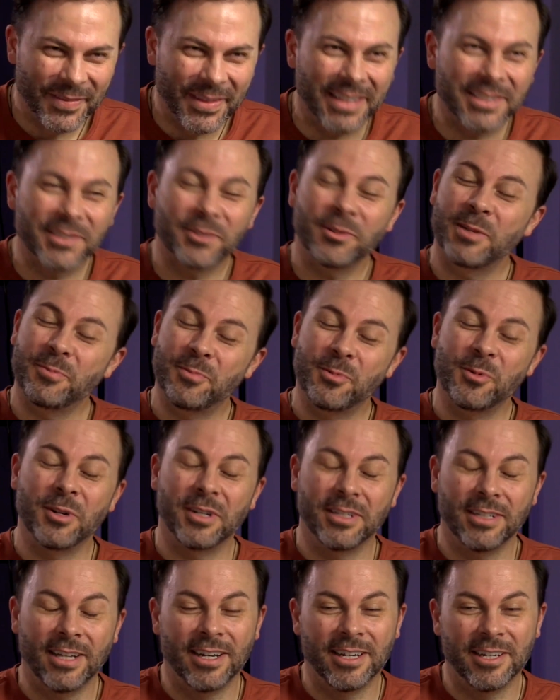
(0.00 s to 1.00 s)
That's a great
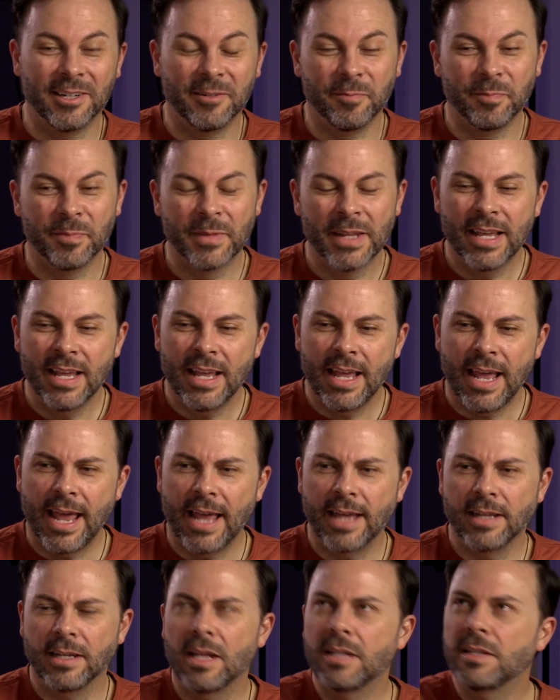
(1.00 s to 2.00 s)
point.
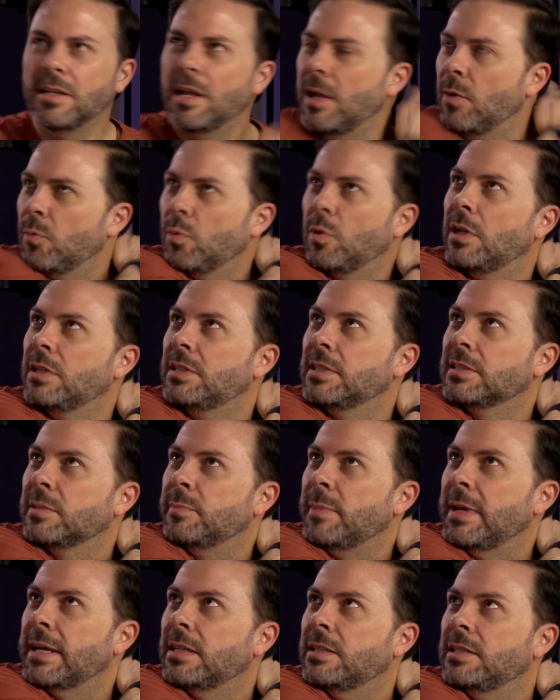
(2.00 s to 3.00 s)
And does it
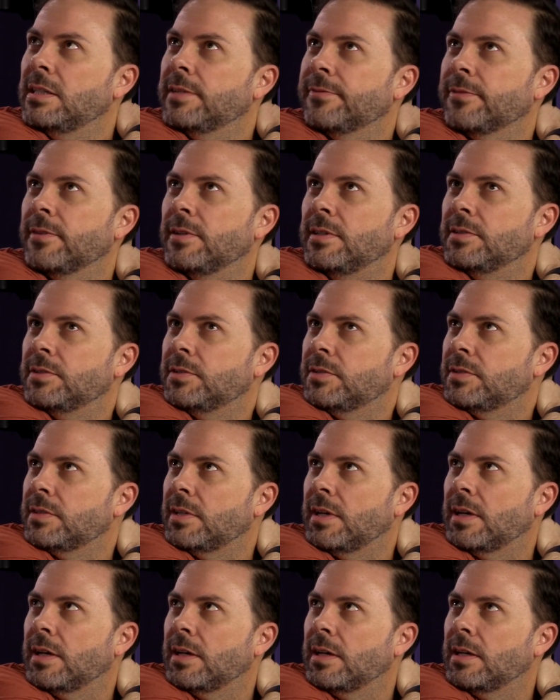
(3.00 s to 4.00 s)
make a difference,
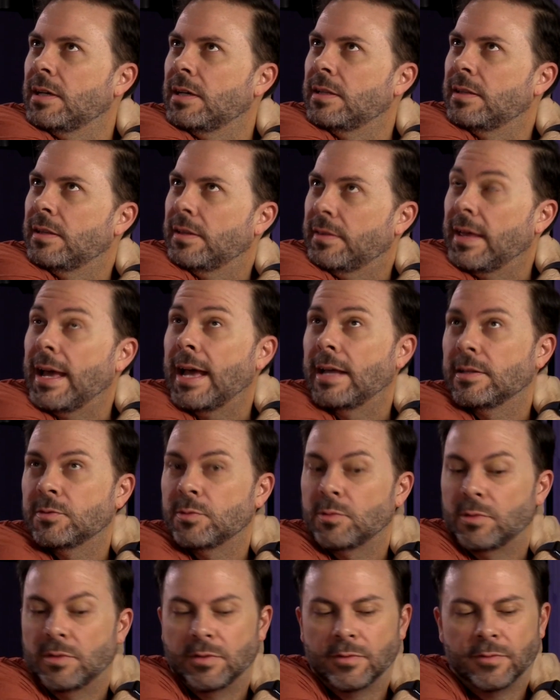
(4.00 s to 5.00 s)
that
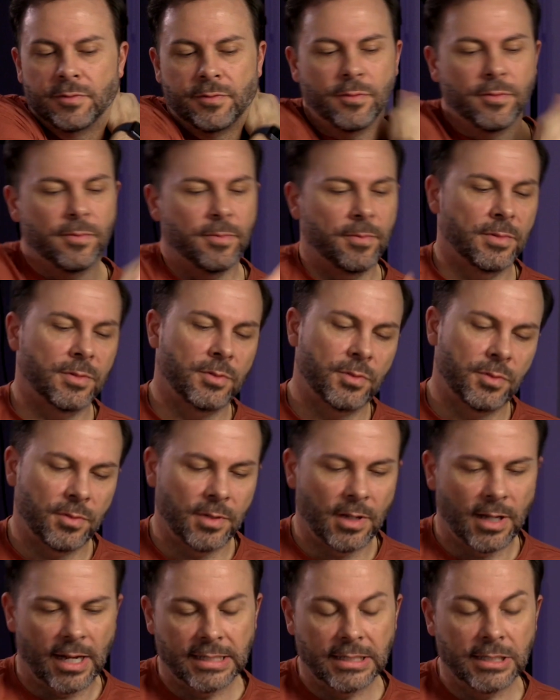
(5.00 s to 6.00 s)
sort of
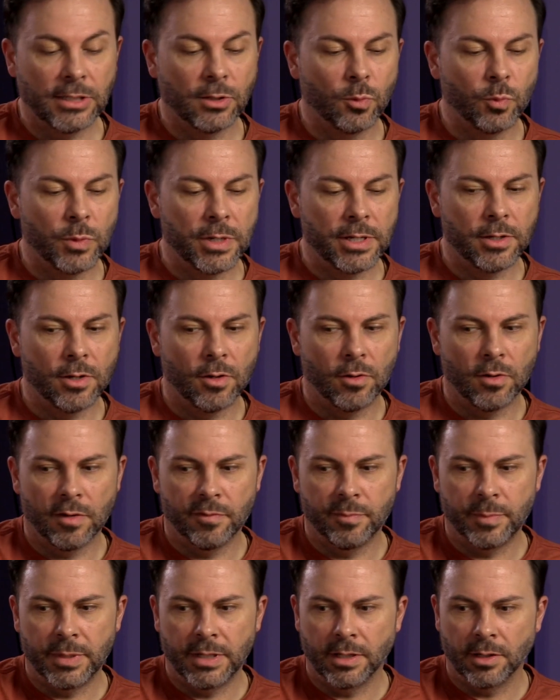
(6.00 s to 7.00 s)
ideal window
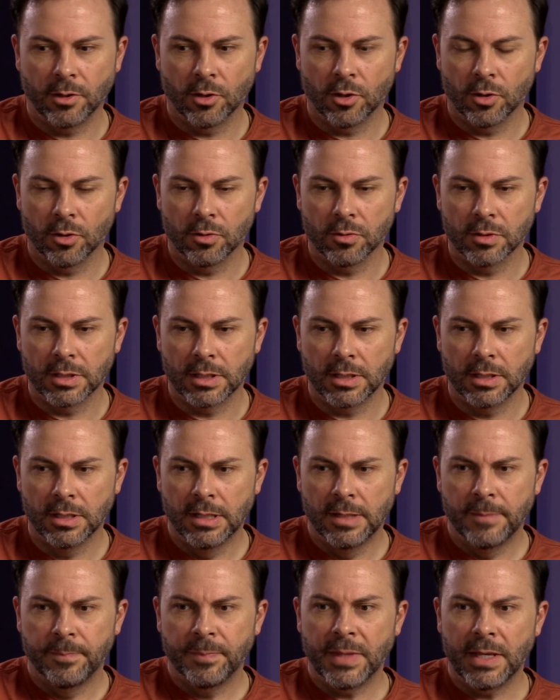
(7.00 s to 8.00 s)
of being early,
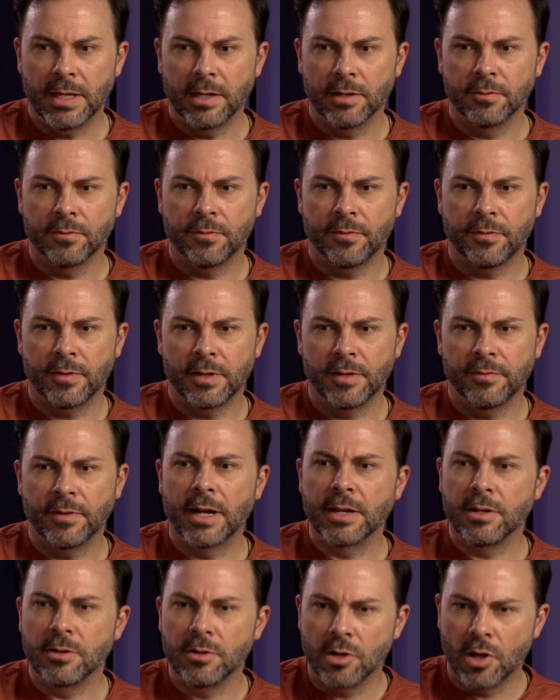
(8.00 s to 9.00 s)
if
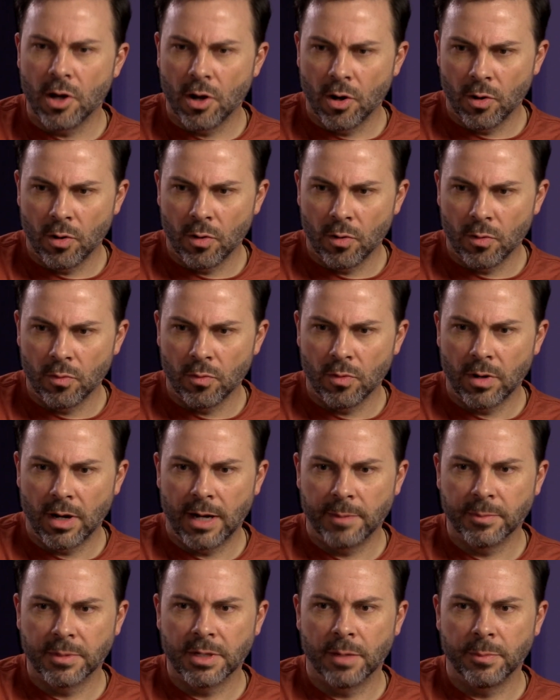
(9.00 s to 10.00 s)
I know
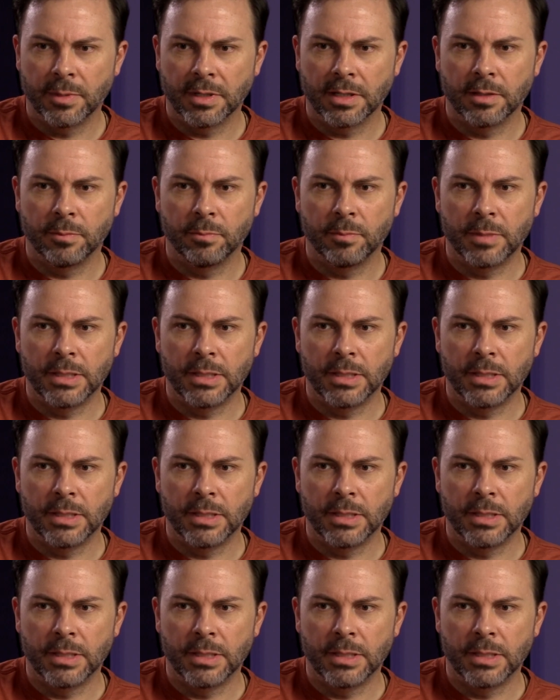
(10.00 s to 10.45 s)
I'm coming in